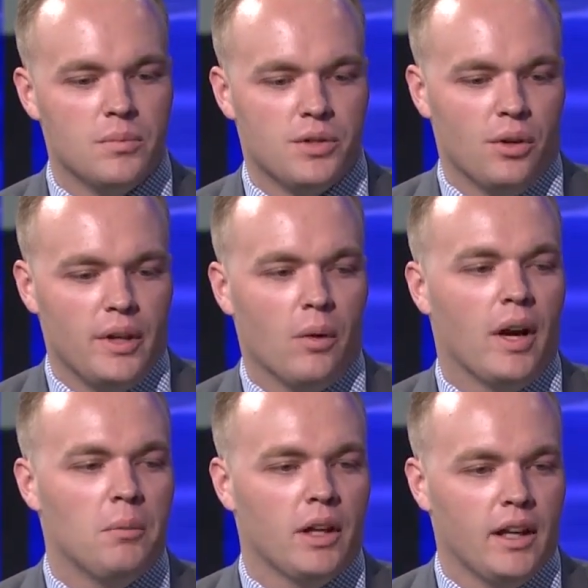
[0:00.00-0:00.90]
So yeah,
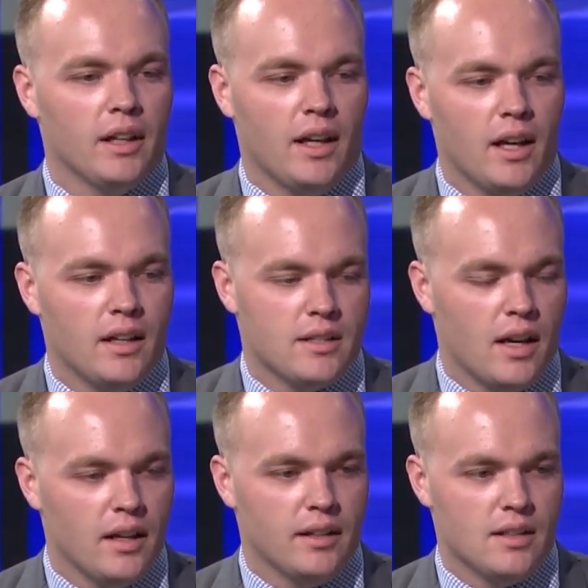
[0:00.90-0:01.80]
when I'm looking at candidates,
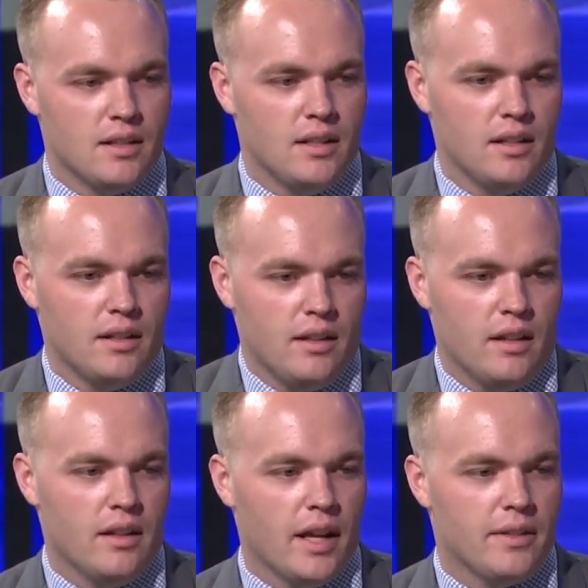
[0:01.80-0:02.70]
I like to see
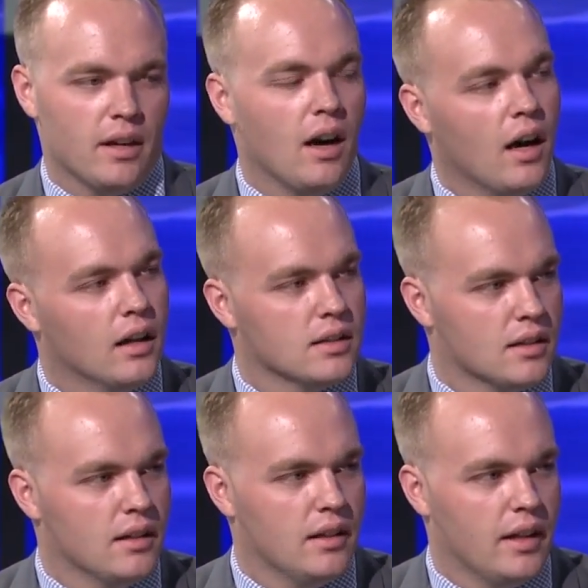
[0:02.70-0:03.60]
that they're
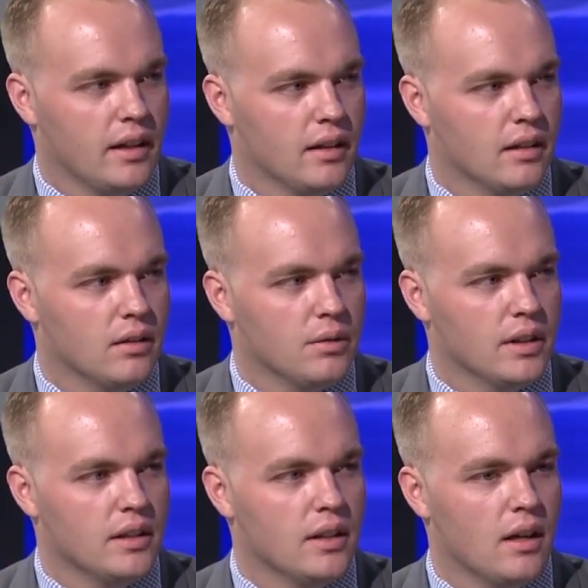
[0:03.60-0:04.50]
honest and they can
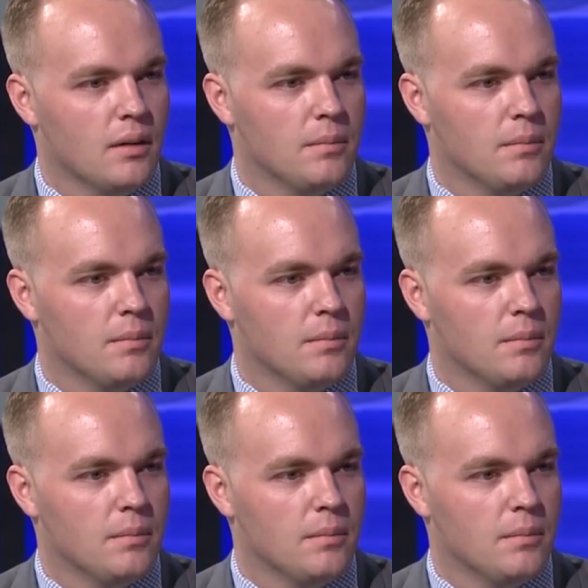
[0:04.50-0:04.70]
really,